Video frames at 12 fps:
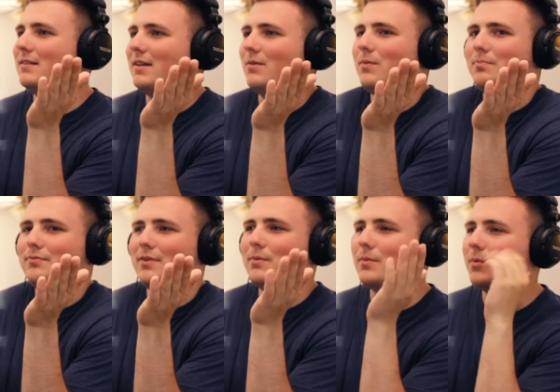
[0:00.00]
like, well,
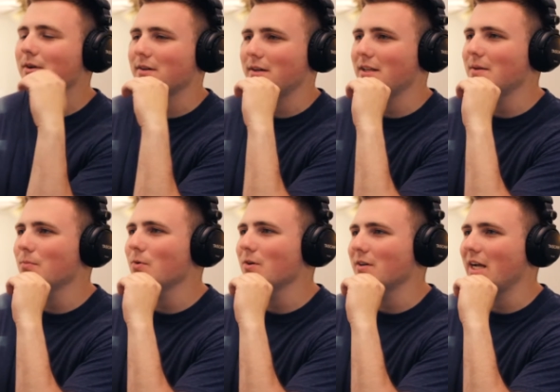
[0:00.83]
pff, I wouldn't work
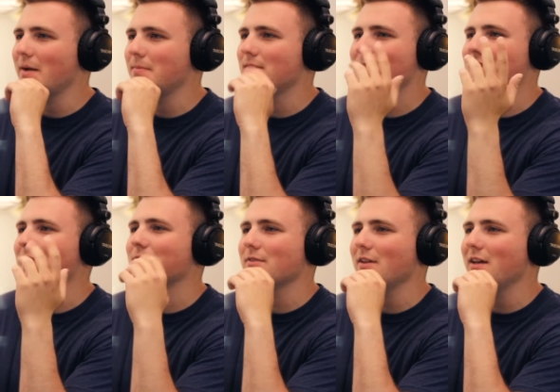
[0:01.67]
anymore. I'd be
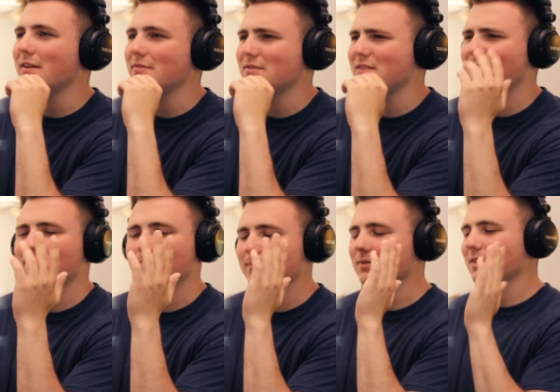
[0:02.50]
set for life. It's like,
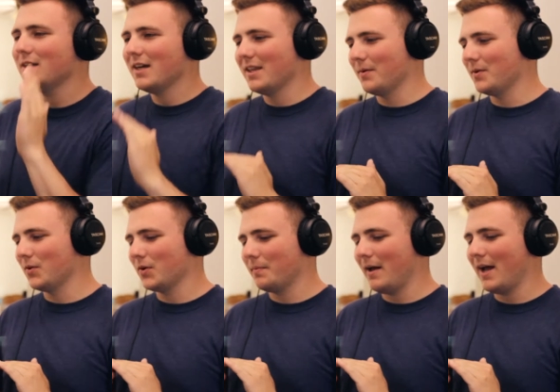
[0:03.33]
and then we
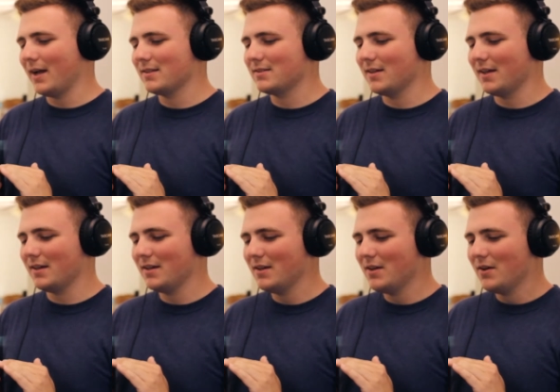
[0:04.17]
look back, it's like,
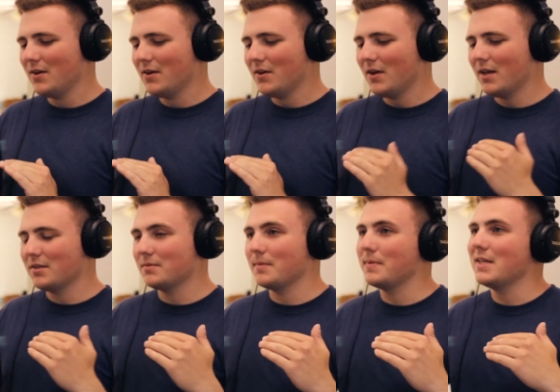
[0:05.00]

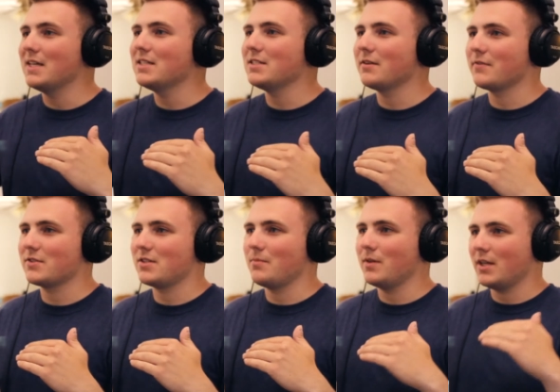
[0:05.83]
it's, it'd be easier for
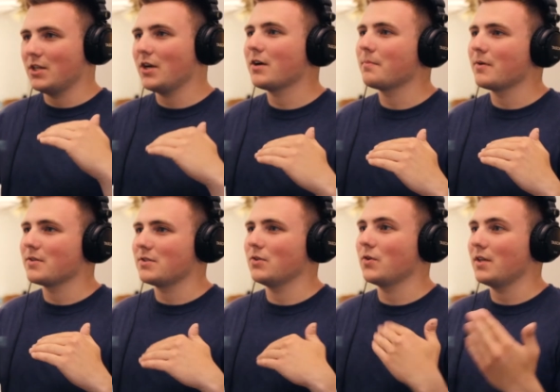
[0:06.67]
someone like a younger
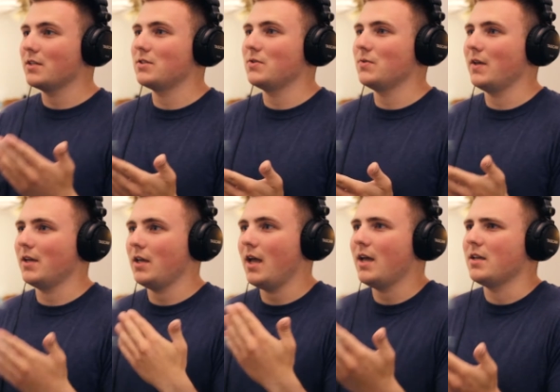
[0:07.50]
person looking into like,
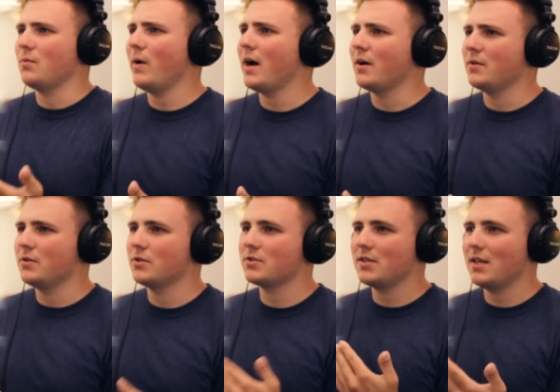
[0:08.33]
hey, wow,
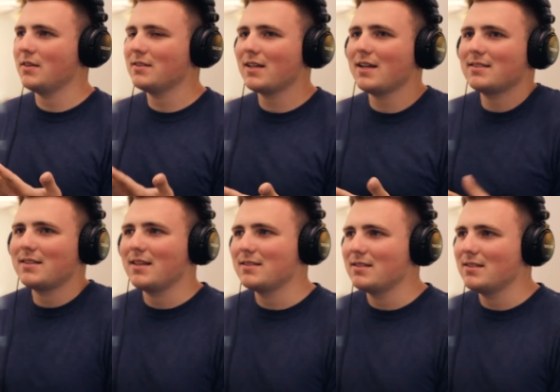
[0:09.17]
you're saying this guy says